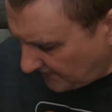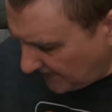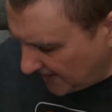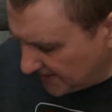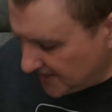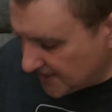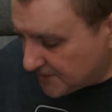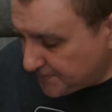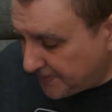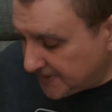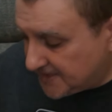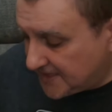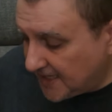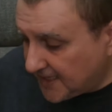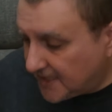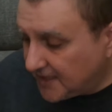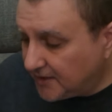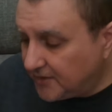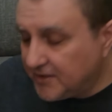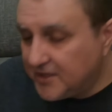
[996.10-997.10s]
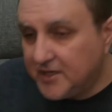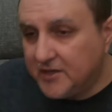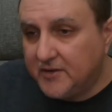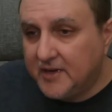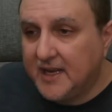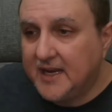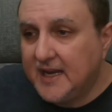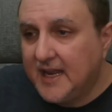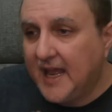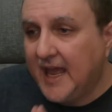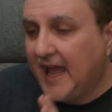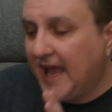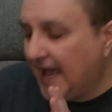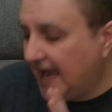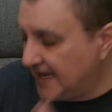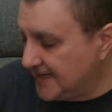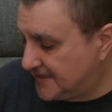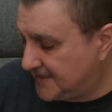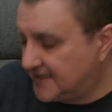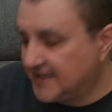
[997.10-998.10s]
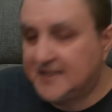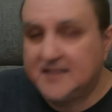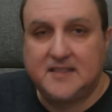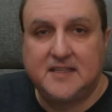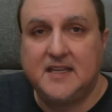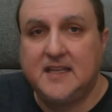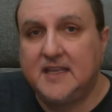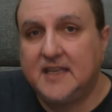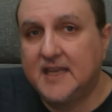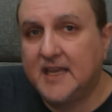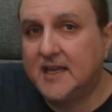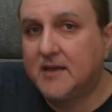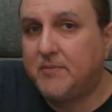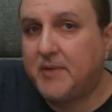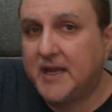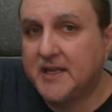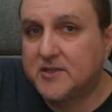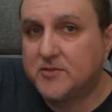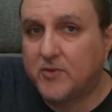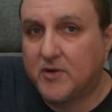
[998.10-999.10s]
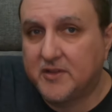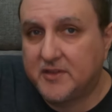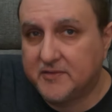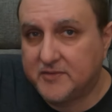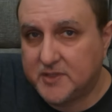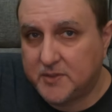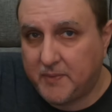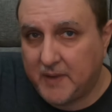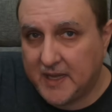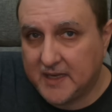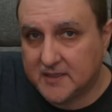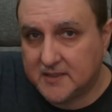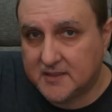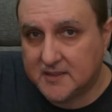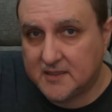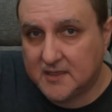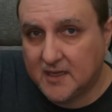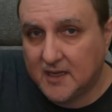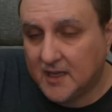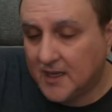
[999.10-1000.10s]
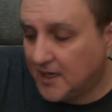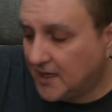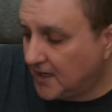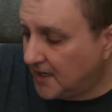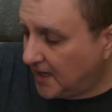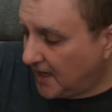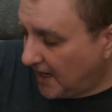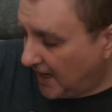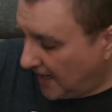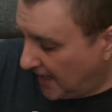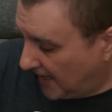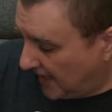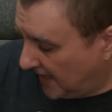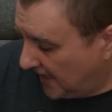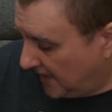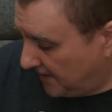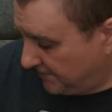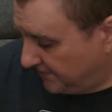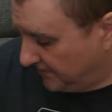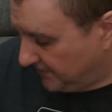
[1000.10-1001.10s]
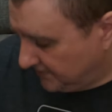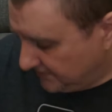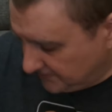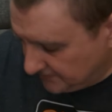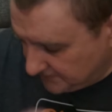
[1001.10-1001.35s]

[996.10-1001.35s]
This particular unit has 16 gigabytes worth of space. I'm